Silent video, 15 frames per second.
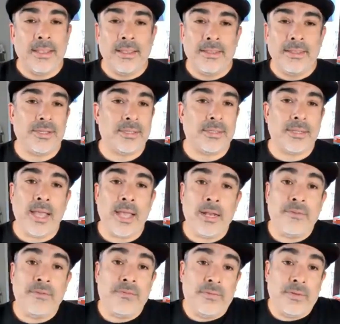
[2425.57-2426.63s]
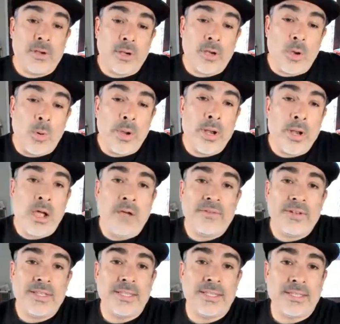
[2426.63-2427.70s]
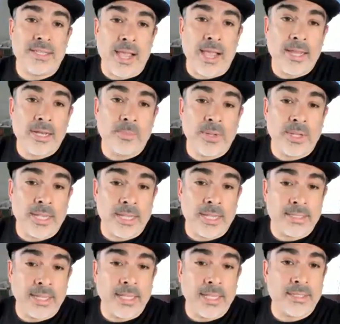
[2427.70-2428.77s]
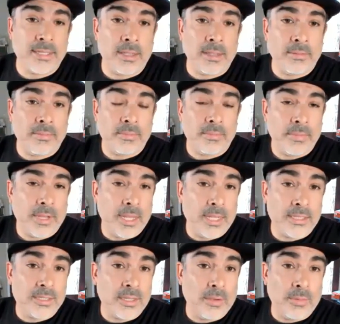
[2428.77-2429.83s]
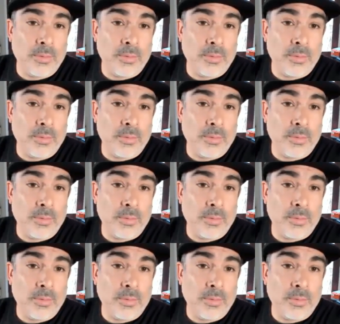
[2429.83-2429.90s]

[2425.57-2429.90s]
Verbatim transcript: just kind of going off to the side because it's a it's a